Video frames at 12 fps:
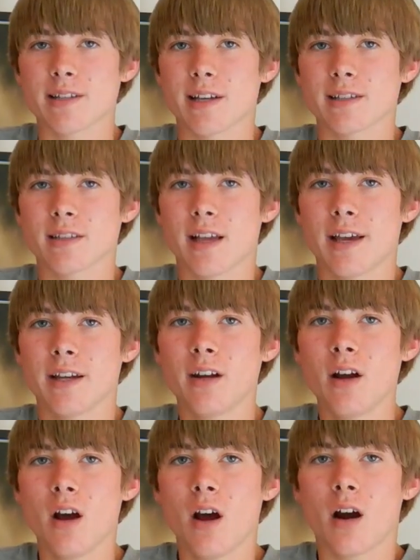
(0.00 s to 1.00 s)
X Lion
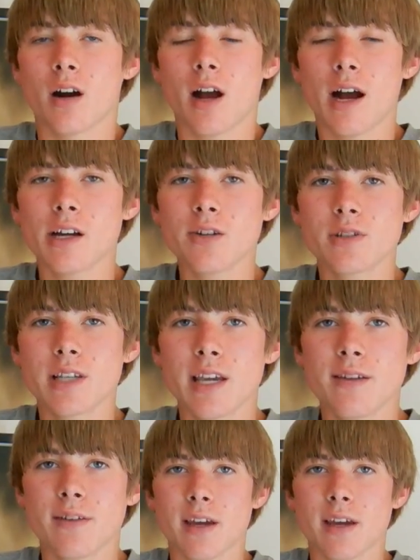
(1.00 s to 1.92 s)
are autosave